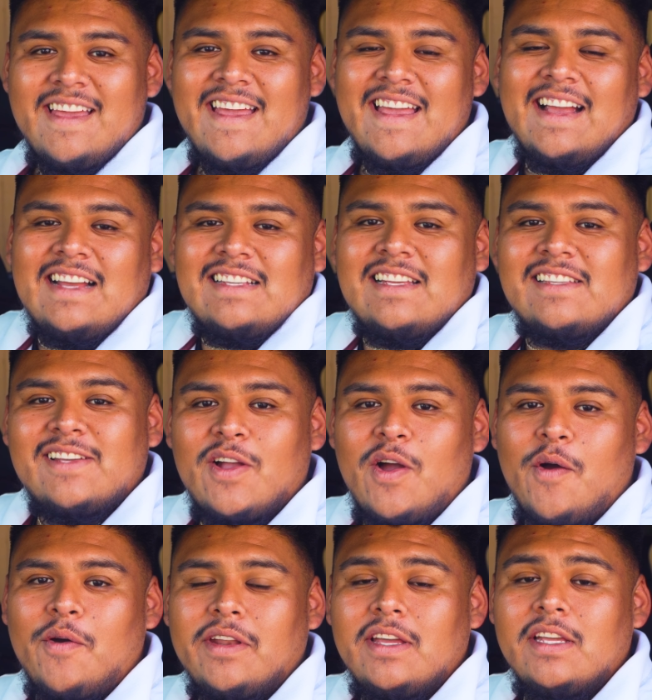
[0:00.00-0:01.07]
Hey guys, how's it
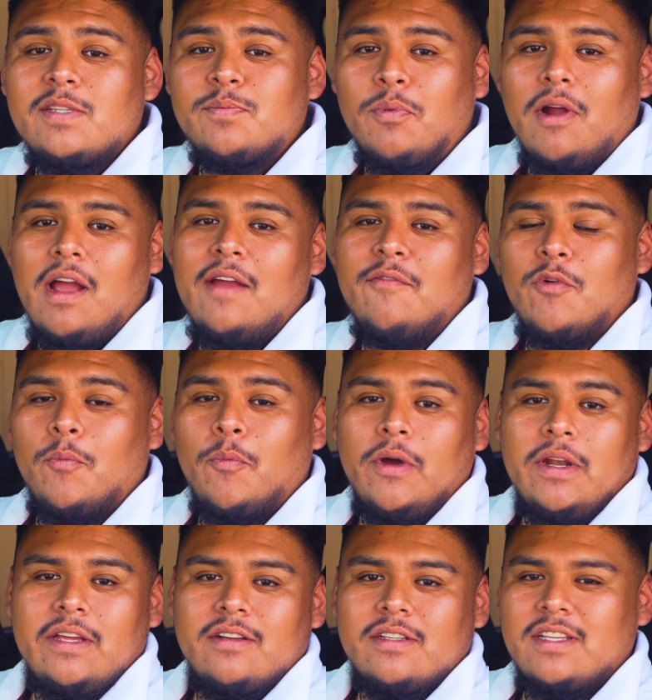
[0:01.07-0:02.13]
going? It's Brian from
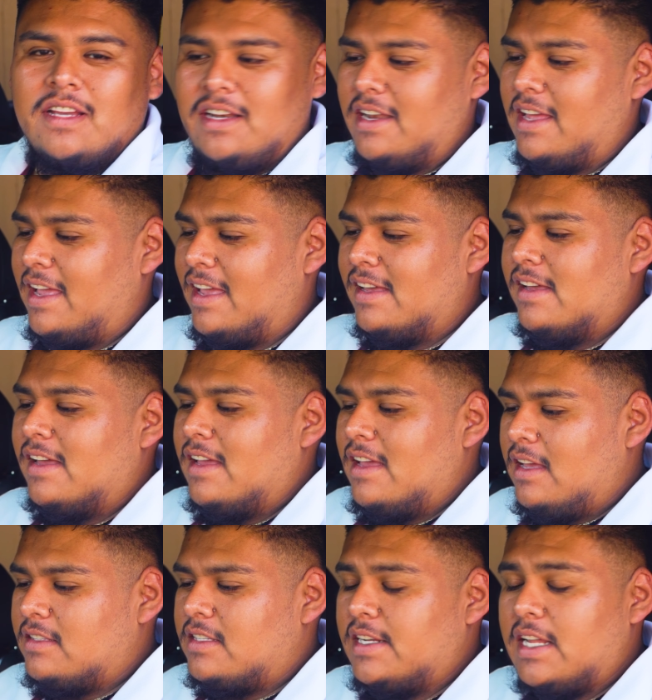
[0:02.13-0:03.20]
Puente Hyundai.
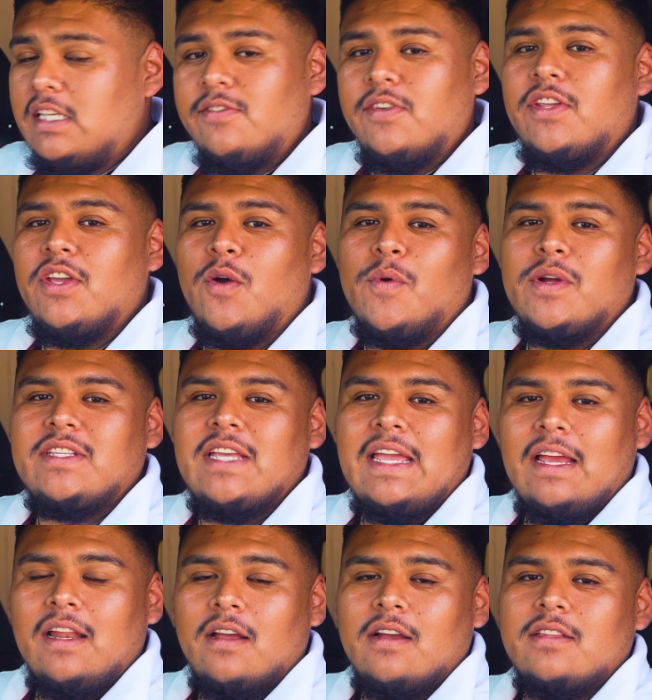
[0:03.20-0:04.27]
In today's video, we're
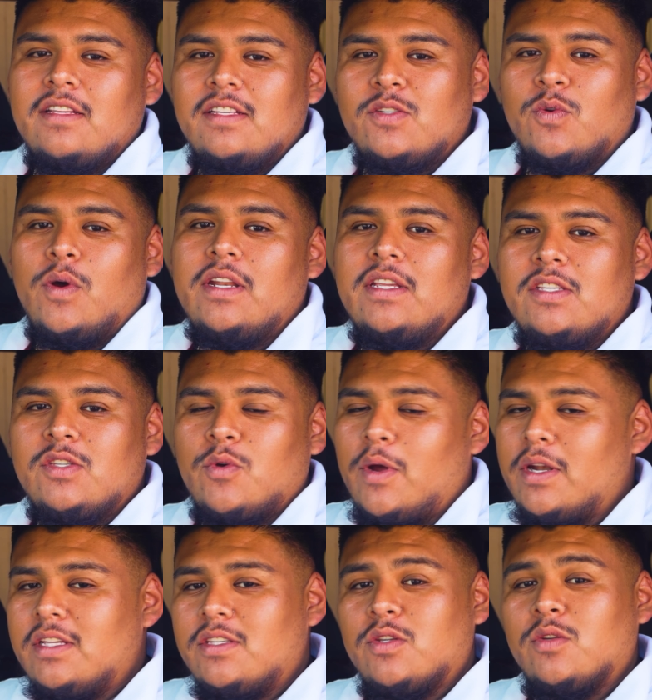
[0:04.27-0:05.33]
taking a look at the
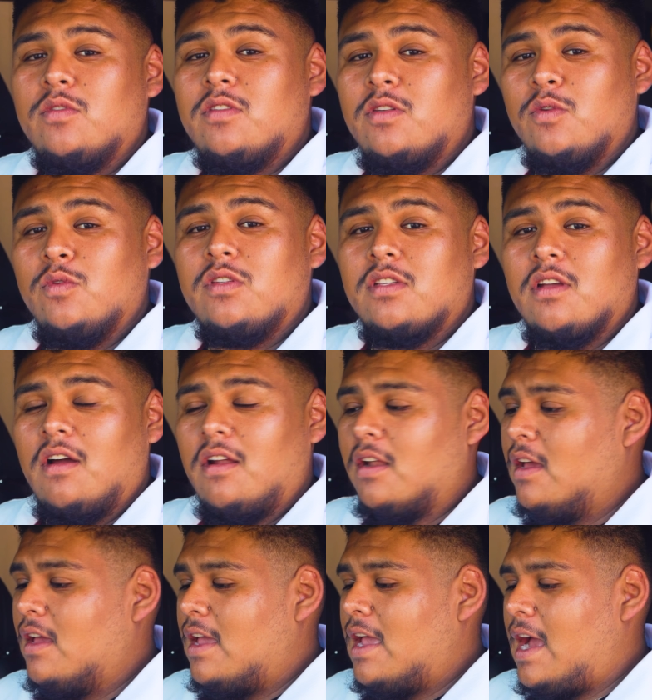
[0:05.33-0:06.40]
2022
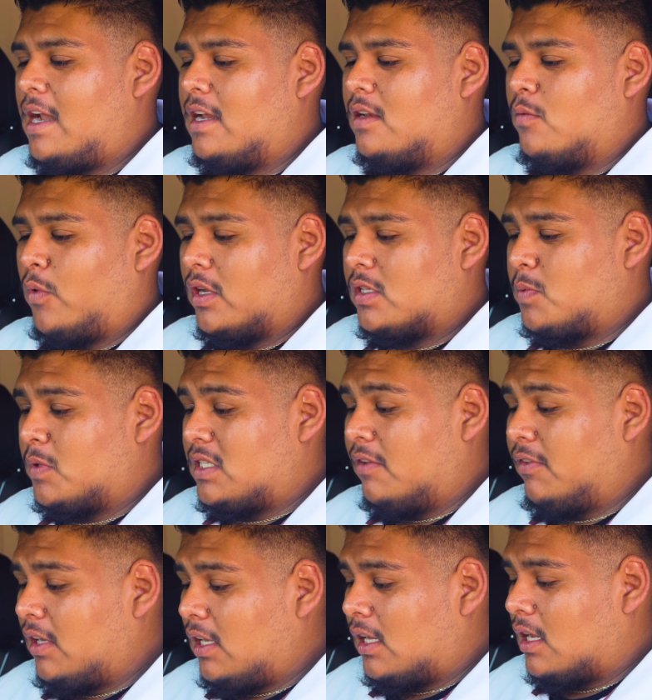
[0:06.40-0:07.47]
Tucson, and we're
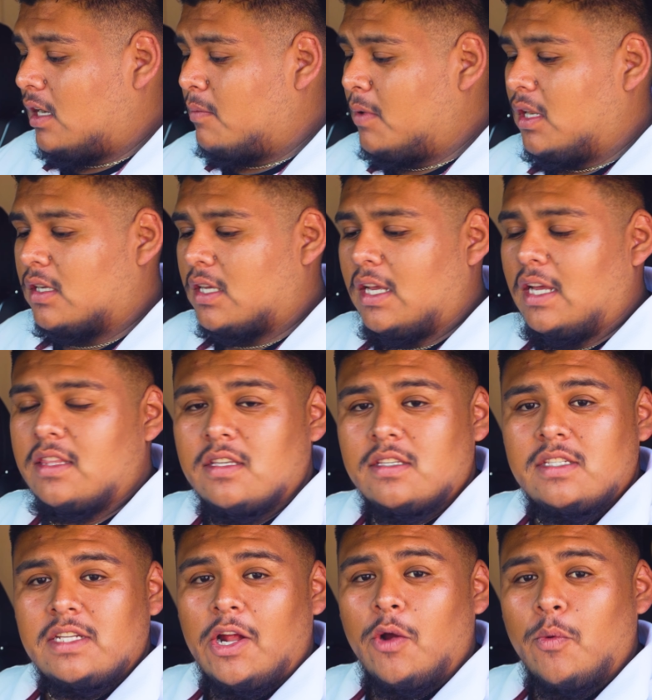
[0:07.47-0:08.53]
specifically going to be looking at
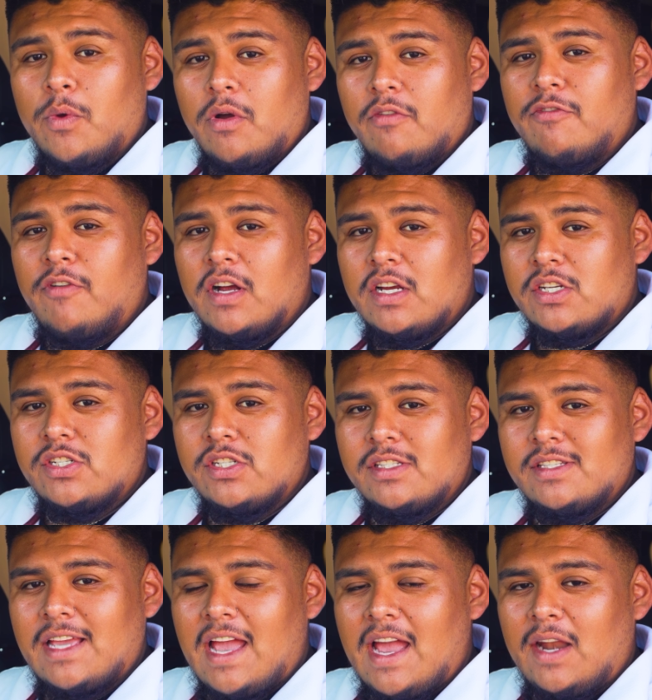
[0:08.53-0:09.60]
the steering wheel
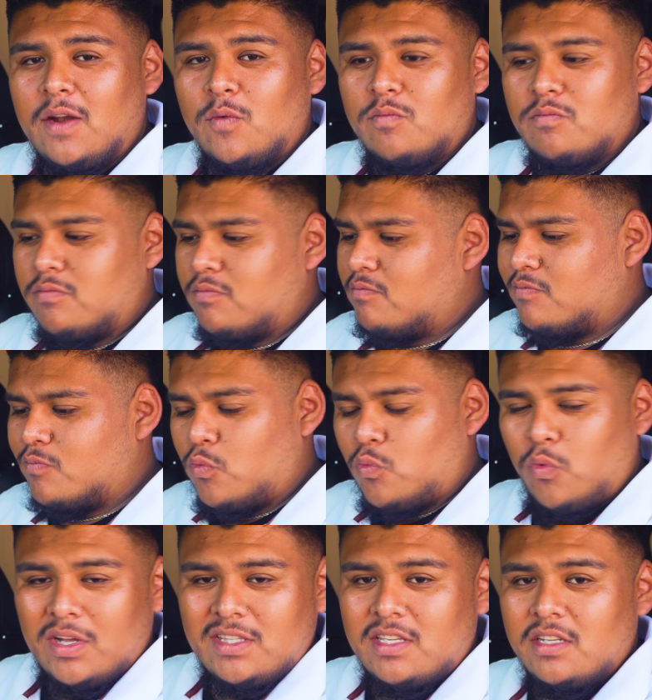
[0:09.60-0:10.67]
functions and
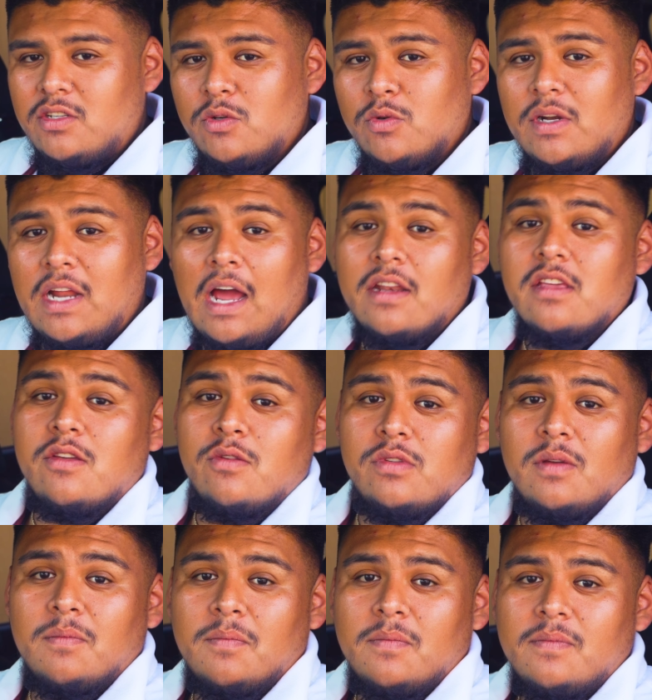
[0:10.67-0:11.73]
what to do and how to use them.